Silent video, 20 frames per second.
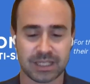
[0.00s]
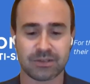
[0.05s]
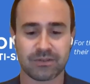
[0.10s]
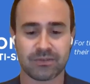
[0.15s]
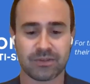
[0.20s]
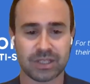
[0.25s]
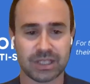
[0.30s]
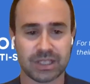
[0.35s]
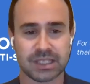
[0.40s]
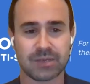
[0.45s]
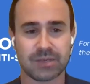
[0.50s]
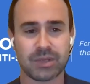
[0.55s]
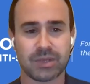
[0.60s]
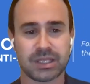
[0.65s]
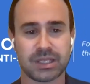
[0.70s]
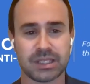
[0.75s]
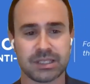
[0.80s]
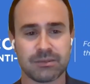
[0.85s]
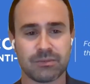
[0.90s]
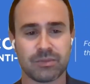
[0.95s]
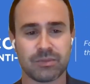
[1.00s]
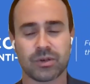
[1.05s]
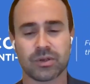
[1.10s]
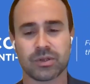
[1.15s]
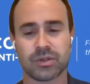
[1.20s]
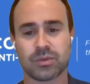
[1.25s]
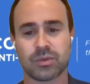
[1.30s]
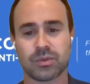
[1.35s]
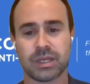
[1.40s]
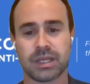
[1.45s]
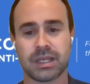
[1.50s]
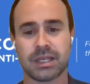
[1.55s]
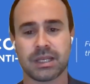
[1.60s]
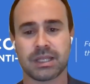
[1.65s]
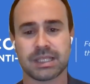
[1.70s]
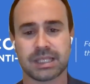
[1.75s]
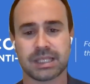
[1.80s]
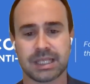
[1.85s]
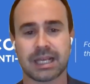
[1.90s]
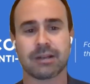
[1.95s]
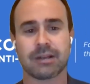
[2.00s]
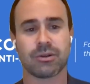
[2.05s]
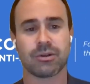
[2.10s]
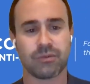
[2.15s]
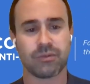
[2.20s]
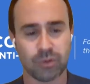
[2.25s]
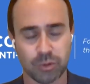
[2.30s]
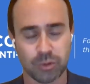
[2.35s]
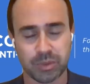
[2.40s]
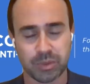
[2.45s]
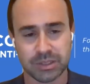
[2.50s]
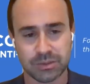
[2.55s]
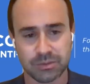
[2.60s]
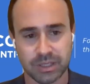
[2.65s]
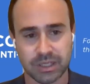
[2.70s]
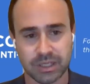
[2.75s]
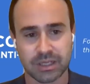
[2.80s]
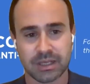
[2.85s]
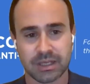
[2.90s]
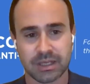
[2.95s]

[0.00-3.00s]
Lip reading: of anti-Semitism, because we see a lot of hope as well.